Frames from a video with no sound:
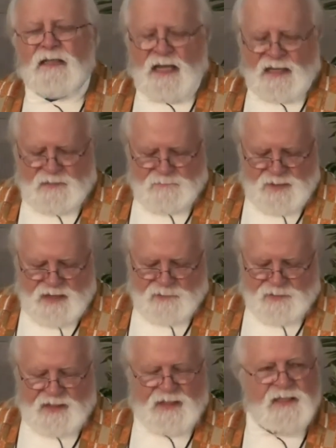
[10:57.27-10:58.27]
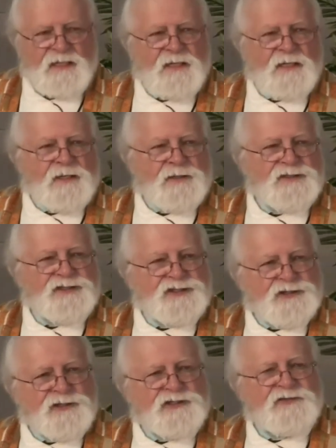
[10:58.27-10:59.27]
like Mary,
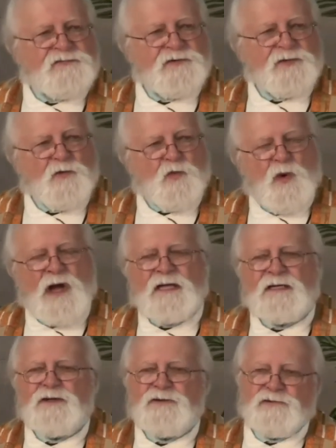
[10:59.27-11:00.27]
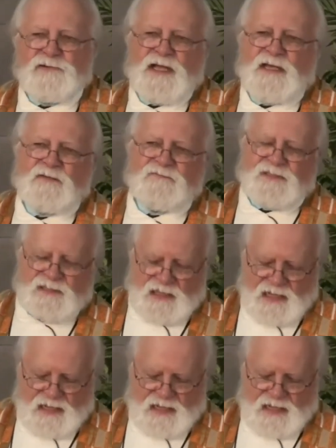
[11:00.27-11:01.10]
search for the one who gives